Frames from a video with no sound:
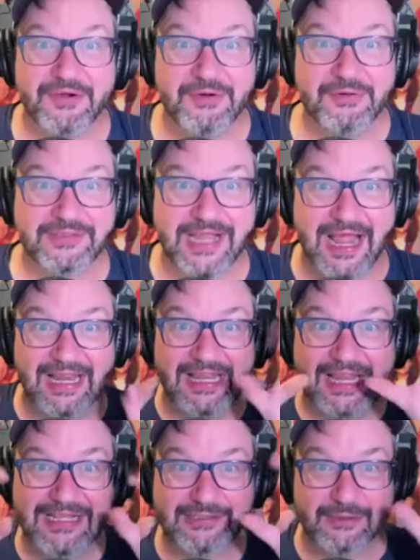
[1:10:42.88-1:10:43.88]
who's got
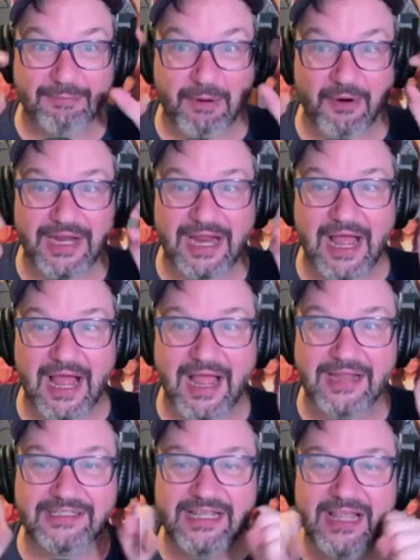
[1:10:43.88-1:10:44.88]
laser burning
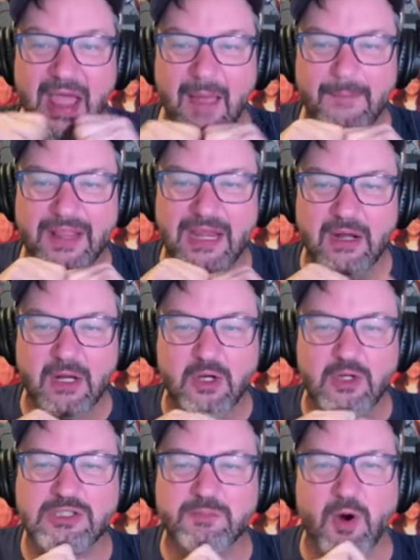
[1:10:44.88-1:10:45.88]
eyes yeah. but then
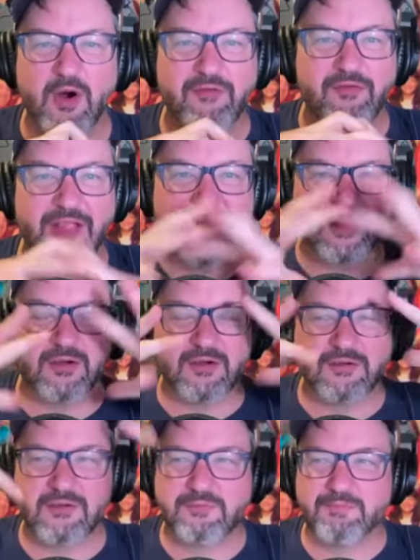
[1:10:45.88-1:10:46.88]
Smarf like
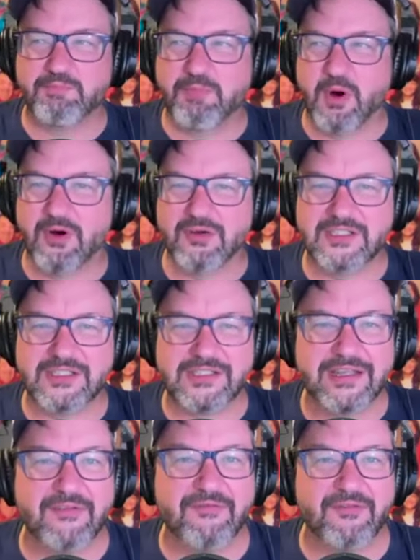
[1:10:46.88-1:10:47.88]
bursts
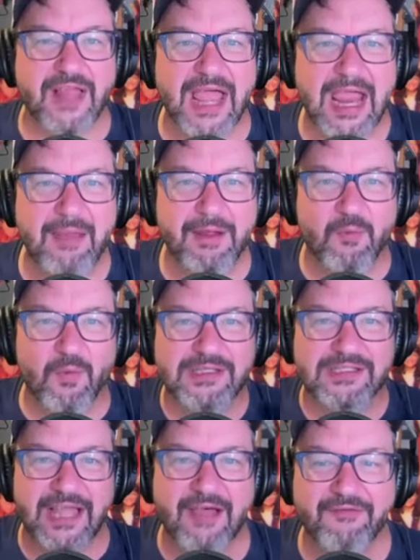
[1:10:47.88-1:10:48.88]
into flame and
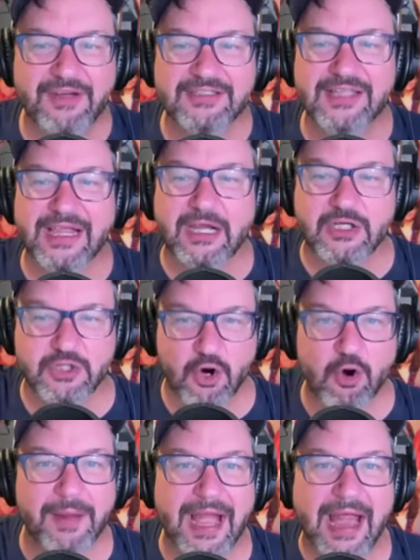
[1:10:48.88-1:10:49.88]
what's left is yeah. like a
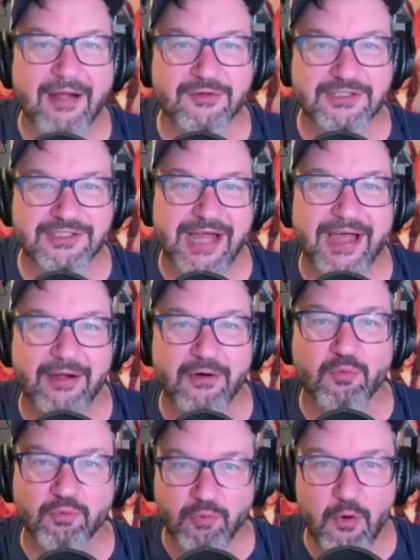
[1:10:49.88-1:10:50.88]
terminator
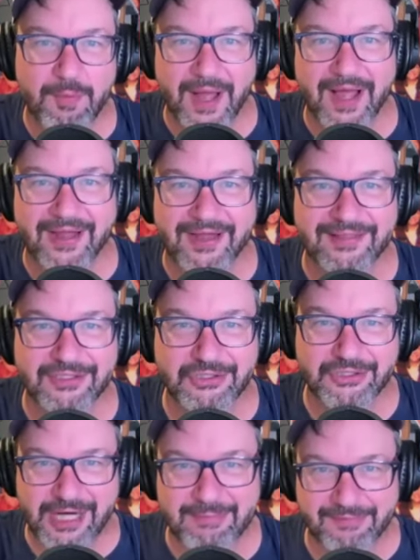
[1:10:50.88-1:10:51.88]
style robot in the
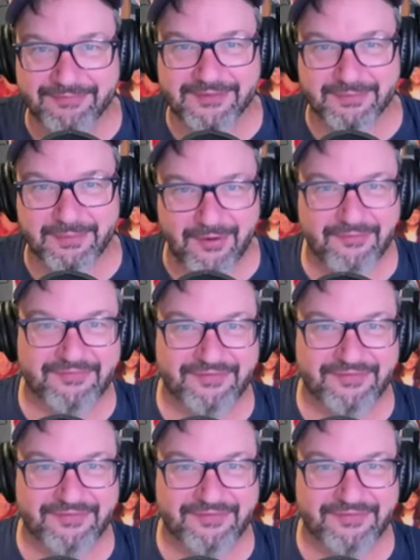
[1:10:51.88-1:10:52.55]
shape of Smarf